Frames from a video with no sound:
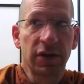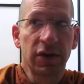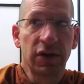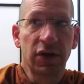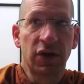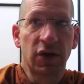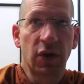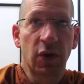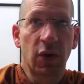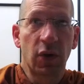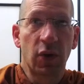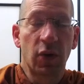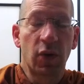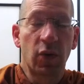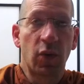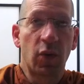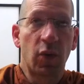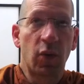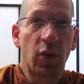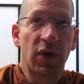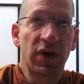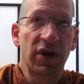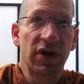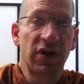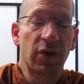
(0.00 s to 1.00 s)
So
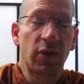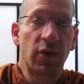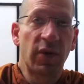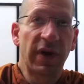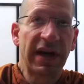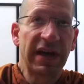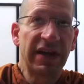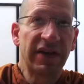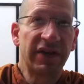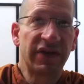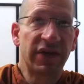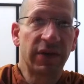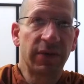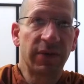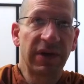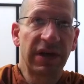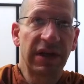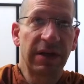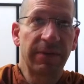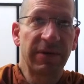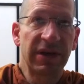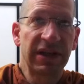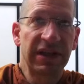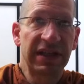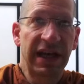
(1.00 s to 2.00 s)
one of the ways that we
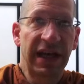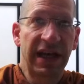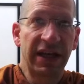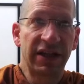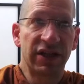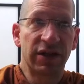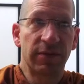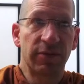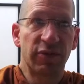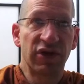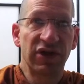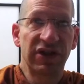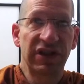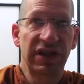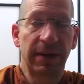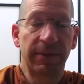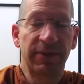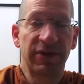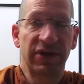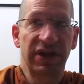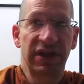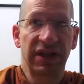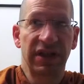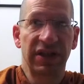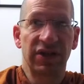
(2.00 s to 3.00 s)
can be attached to
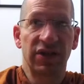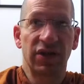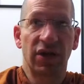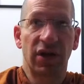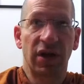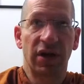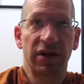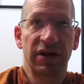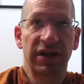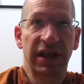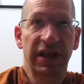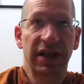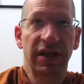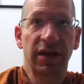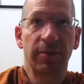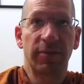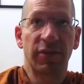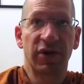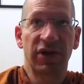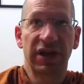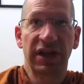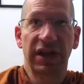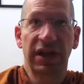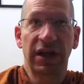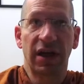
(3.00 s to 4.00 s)
precepts is taking a
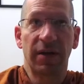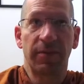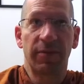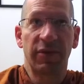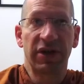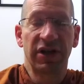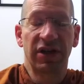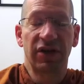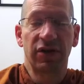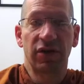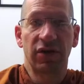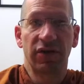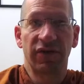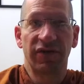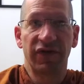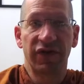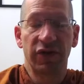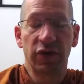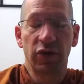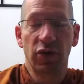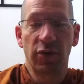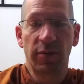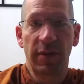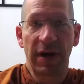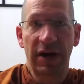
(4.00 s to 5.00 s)
particular
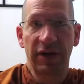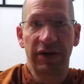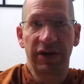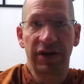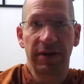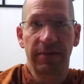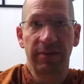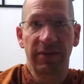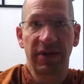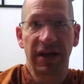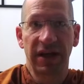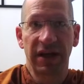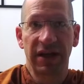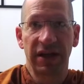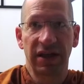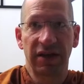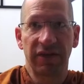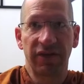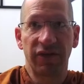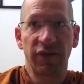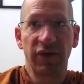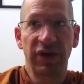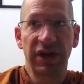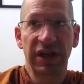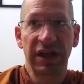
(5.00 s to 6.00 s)
view about them, that
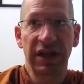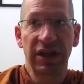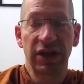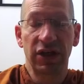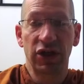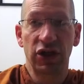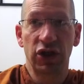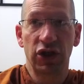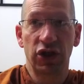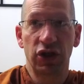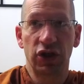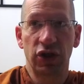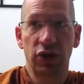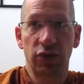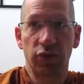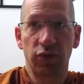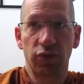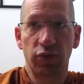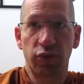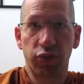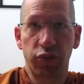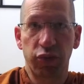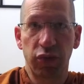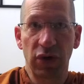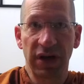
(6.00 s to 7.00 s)
if we
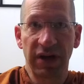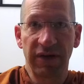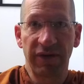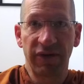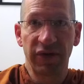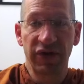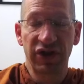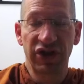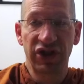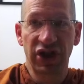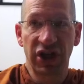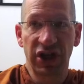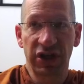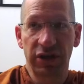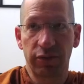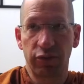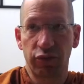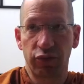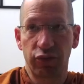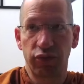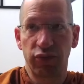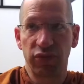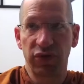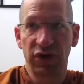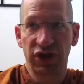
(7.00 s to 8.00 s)
just
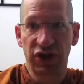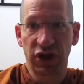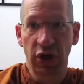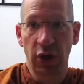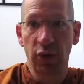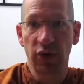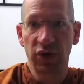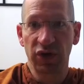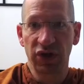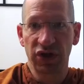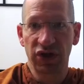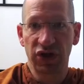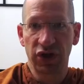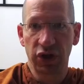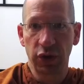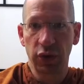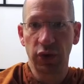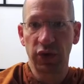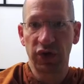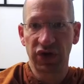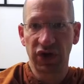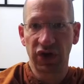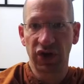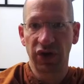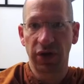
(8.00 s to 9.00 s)
don't
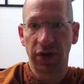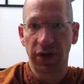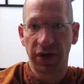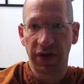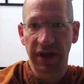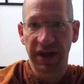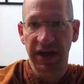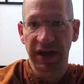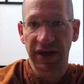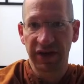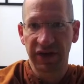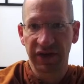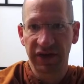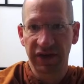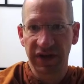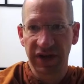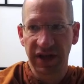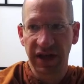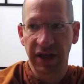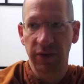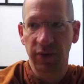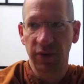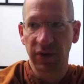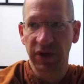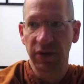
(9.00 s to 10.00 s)
do certain things,
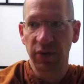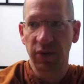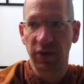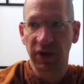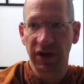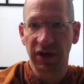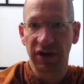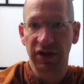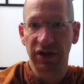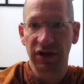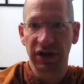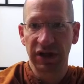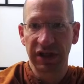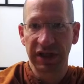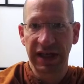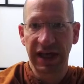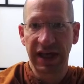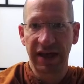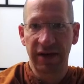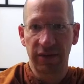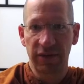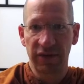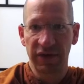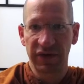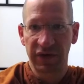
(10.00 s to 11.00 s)
then we will
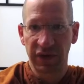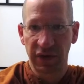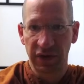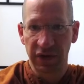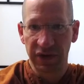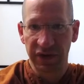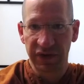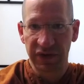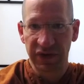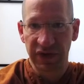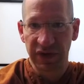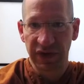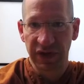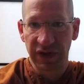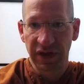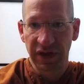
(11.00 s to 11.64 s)
get results.